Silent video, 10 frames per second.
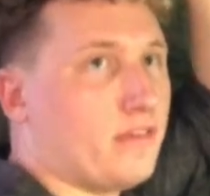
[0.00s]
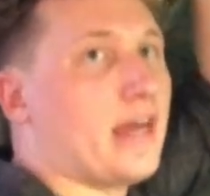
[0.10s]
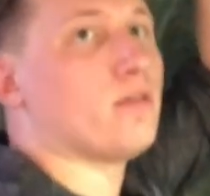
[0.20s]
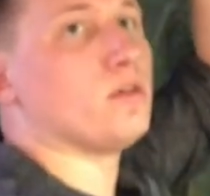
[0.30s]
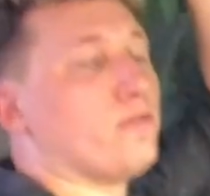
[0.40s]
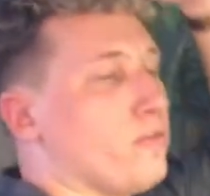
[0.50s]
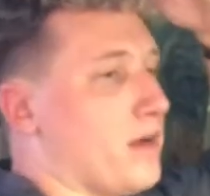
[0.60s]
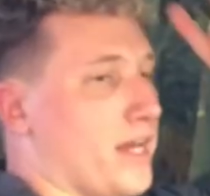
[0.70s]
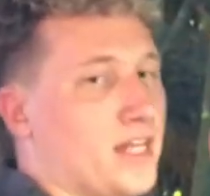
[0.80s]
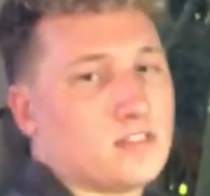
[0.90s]
that room for
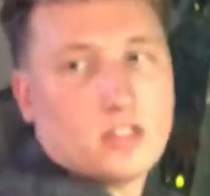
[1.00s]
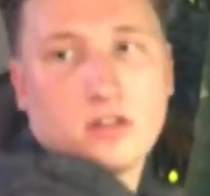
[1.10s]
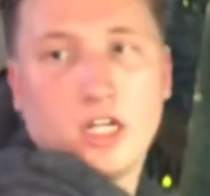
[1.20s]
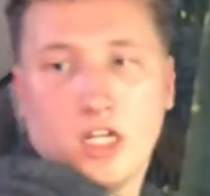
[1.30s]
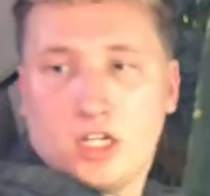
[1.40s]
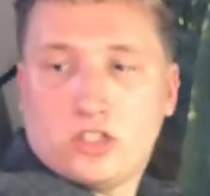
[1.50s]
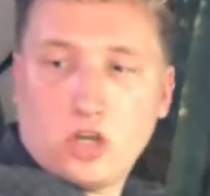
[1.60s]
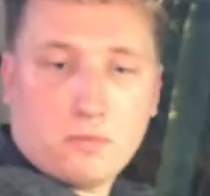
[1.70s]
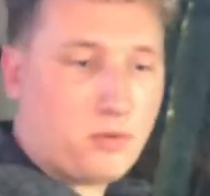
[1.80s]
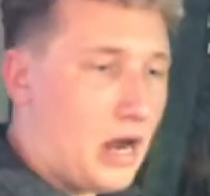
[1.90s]
my head. So
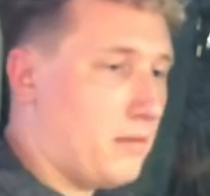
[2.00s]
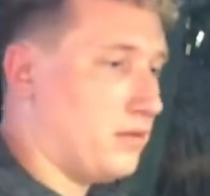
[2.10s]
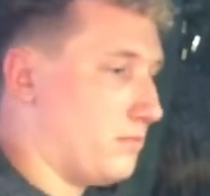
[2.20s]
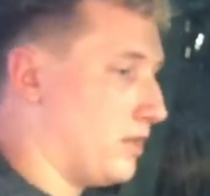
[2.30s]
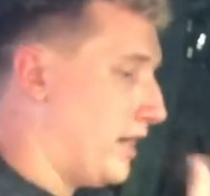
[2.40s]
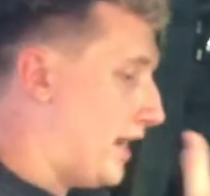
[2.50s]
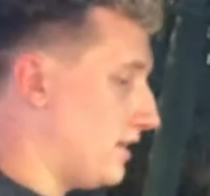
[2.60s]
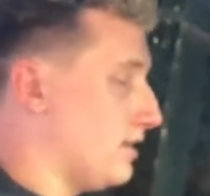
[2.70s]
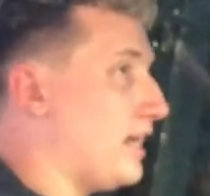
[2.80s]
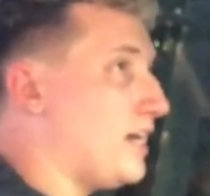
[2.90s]
no problem. And
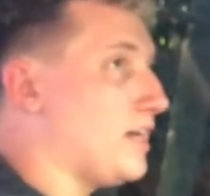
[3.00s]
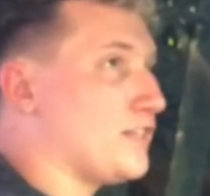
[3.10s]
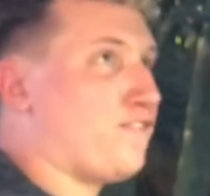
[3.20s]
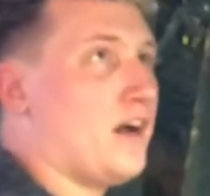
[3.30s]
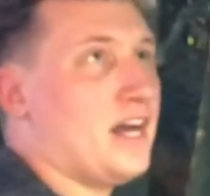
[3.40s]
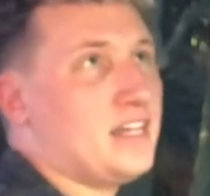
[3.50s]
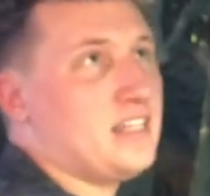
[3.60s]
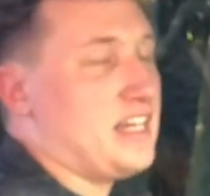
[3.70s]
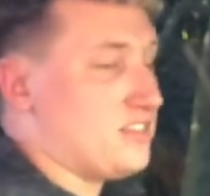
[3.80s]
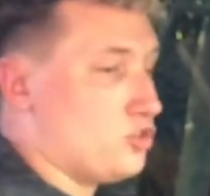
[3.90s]
the leg, it's fine.
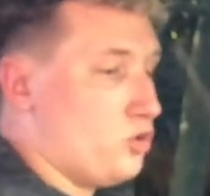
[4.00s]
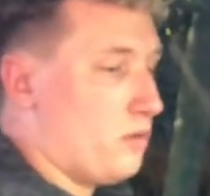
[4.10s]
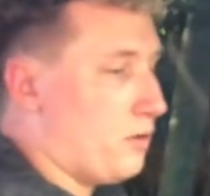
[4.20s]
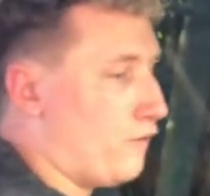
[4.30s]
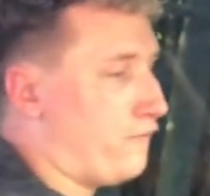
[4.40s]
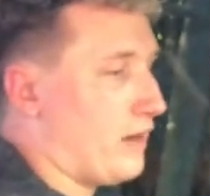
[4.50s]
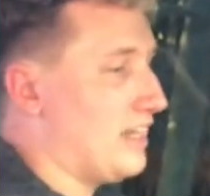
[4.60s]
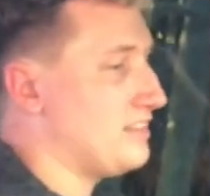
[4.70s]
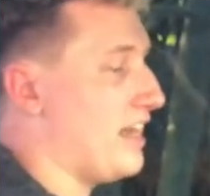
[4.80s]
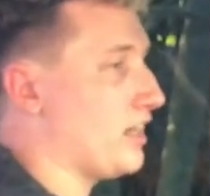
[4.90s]
It's doable for, I say, like